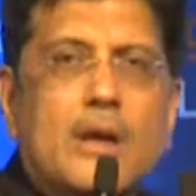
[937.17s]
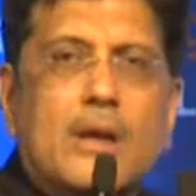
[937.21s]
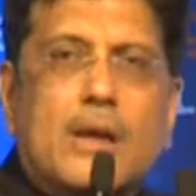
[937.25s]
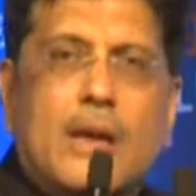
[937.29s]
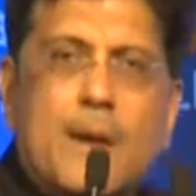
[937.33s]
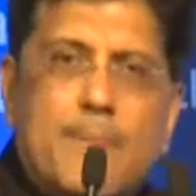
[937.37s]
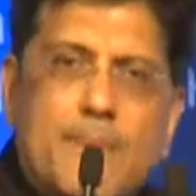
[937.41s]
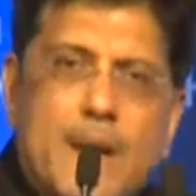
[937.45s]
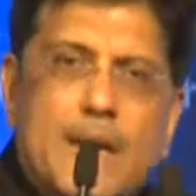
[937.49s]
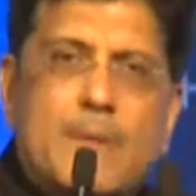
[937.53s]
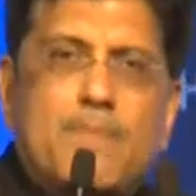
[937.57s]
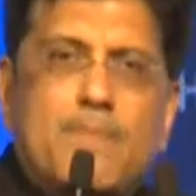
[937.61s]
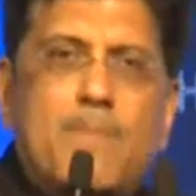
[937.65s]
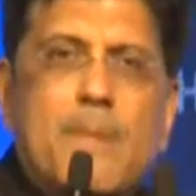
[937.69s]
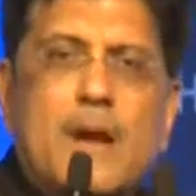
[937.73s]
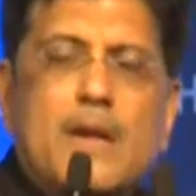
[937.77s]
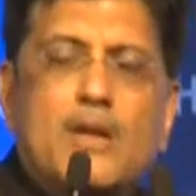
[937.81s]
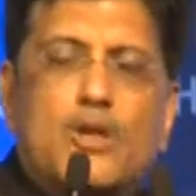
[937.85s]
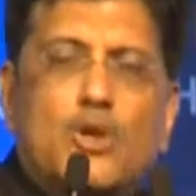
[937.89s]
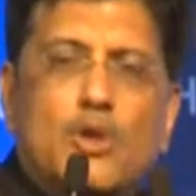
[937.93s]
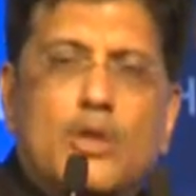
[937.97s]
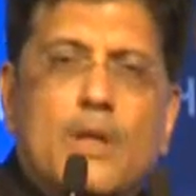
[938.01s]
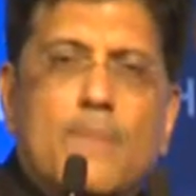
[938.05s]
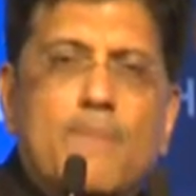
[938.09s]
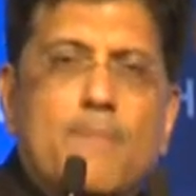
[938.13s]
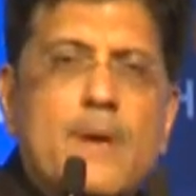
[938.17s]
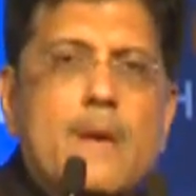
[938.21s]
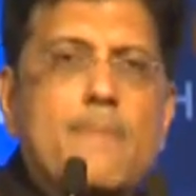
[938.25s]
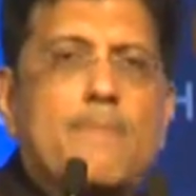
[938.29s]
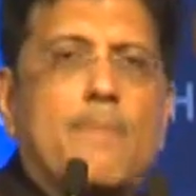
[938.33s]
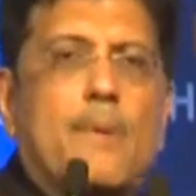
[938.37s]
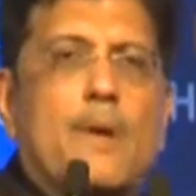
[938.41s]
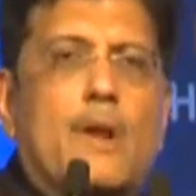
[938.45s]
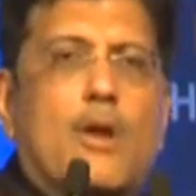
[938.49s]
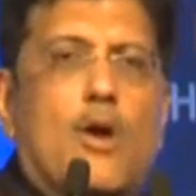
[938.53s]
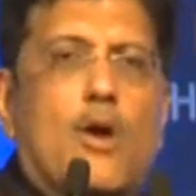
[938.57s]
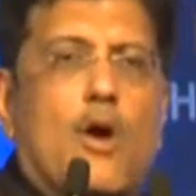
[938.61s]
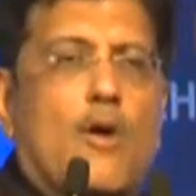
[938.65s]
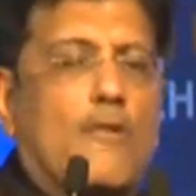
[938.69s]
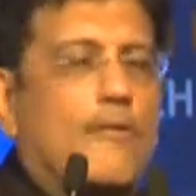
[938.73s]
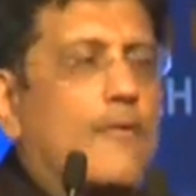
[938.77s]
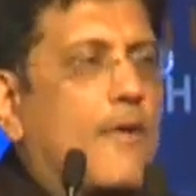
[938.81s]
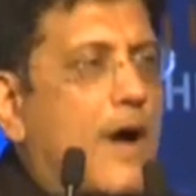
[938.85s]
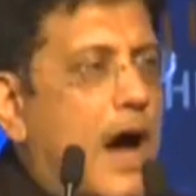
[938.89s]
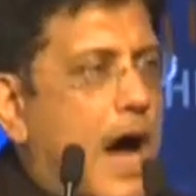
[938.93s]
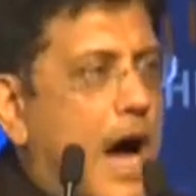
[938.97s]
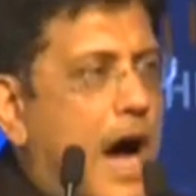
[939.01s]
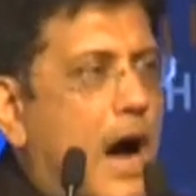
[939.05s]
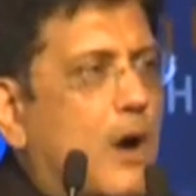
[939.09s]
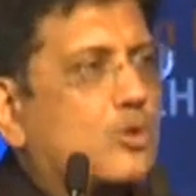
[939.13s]
commitment to the people of
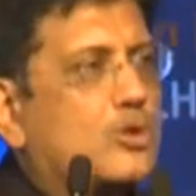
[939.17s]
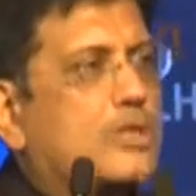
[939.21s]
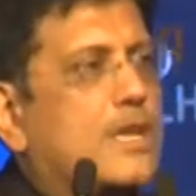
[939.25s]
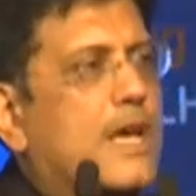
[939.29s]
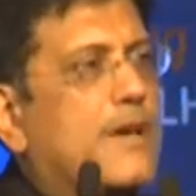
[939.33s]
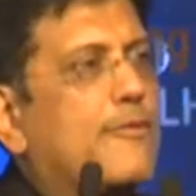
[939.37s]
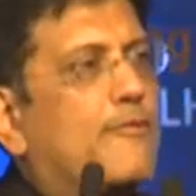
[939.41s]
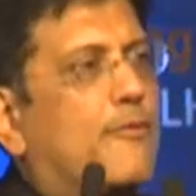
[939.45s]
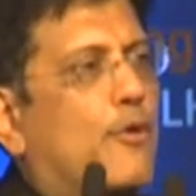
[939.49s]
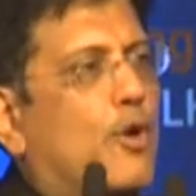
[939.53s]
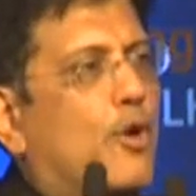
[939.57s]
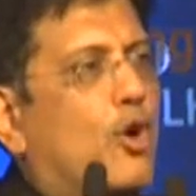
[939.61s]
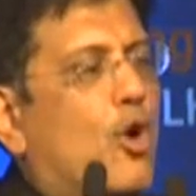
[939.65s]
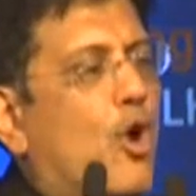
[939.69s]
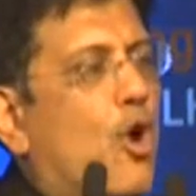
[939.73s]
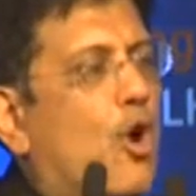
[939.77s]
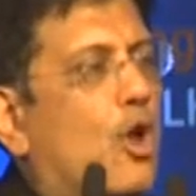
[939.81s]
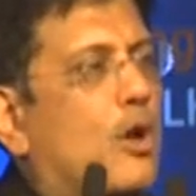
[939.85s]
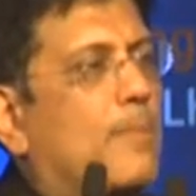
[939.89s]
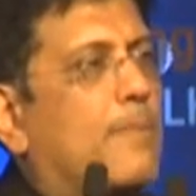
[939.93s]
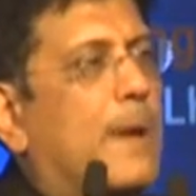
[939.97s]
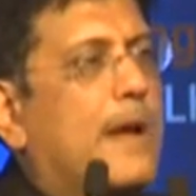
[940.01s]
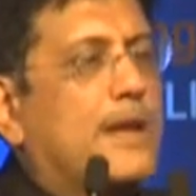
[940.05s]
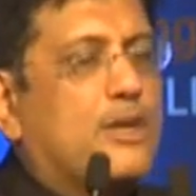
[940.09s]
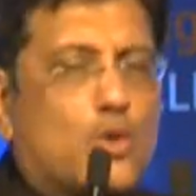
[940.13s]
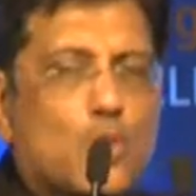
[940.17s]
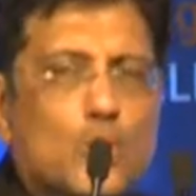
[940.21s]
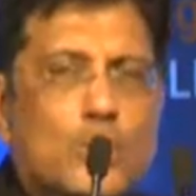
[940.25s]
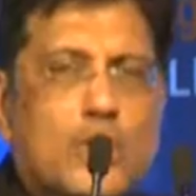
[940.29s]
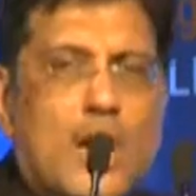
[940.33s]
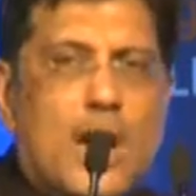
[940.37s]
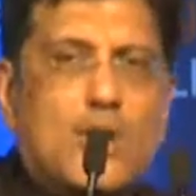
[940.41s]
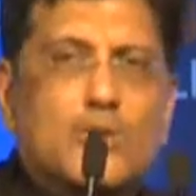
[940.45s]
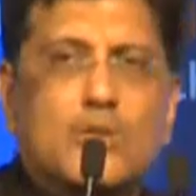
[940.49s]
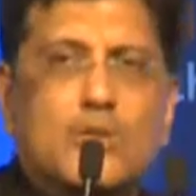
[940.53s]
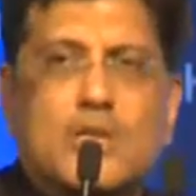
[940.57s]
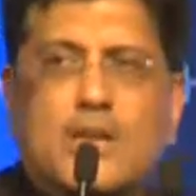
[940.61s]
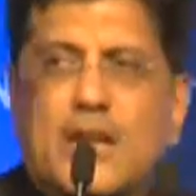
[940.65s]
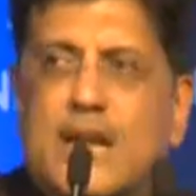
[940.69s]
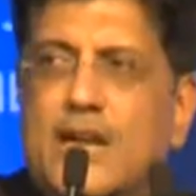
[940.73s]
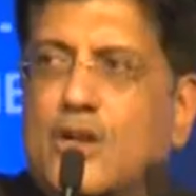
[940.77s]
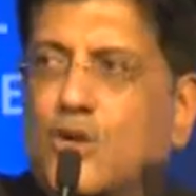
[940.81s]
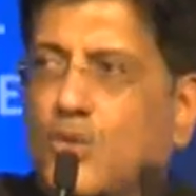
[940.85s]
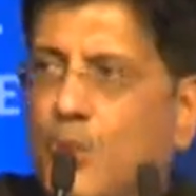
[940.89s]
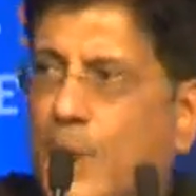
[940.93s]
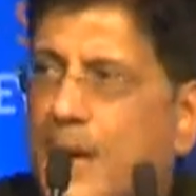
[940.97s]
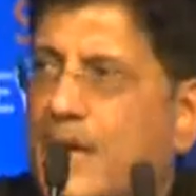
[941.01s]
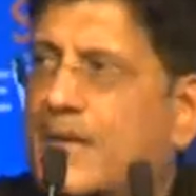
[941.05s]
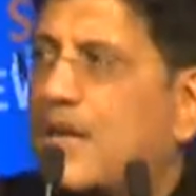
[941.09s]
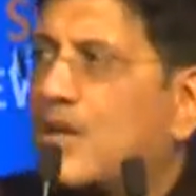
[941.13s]
housing for all by
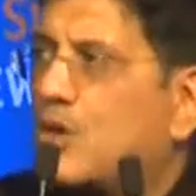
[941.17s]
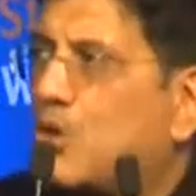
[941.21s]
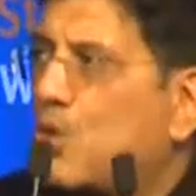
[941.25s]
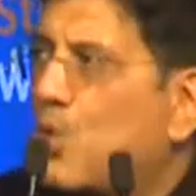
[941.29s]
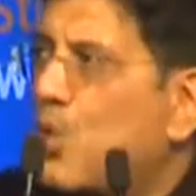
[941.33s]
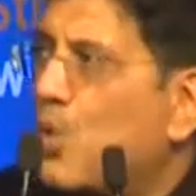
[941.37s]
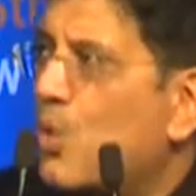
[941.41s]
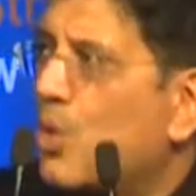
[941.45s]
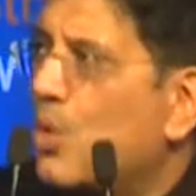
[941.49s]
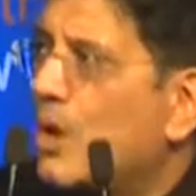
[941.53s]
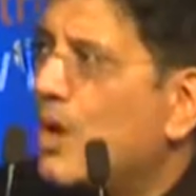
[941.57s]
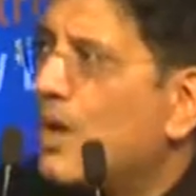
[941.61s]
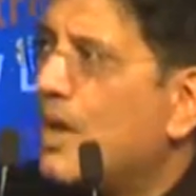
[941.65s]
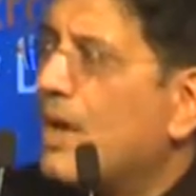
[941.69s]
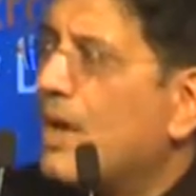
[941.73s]
2022